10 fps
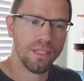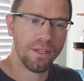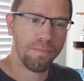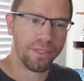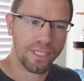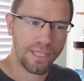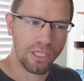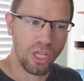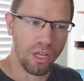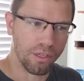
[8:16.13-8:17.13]
but it's not that
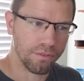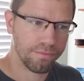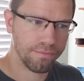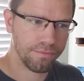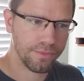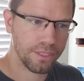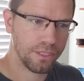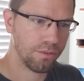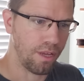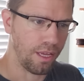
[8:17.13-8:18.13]
long.
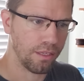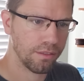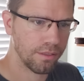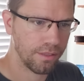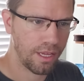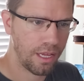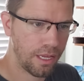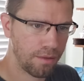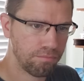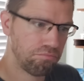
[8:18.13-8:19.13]
Okay,
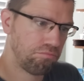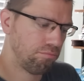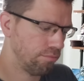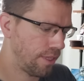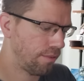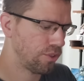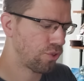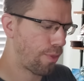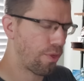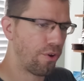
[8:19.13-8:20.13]
well, let's try
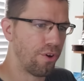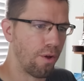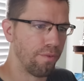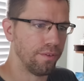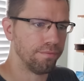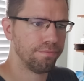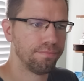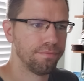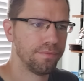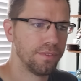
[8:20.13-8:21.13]
Thunder Dolphin.
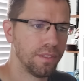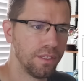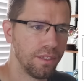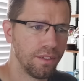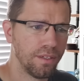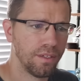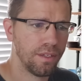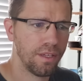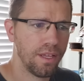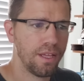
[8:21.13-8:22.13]

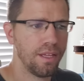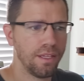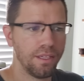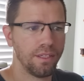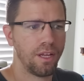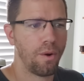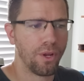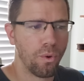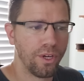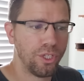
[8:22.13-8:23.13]
Are we
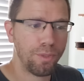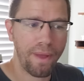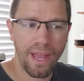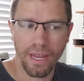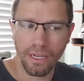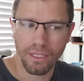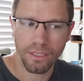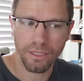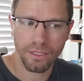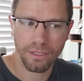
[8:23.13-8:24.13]
going to Japan?
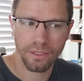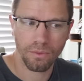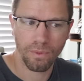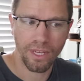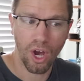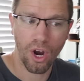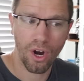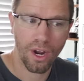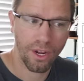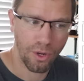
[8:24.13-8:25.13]
We
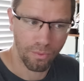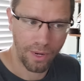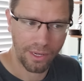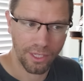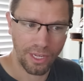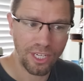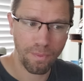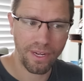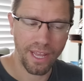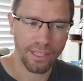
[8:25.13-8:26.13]
are. No, we're not.
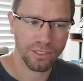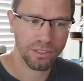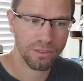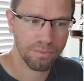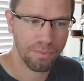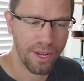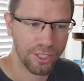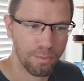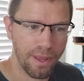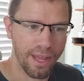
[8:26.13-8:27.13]
Intamin, yes, but not
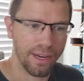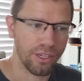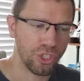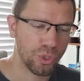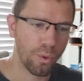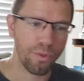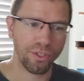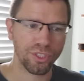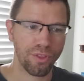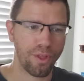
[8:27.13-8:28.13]
Japan, and it's shorter
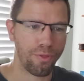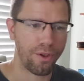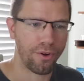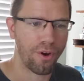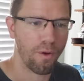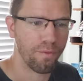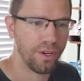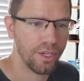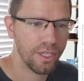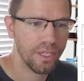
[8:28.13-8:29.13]
than Thunder Dolphin.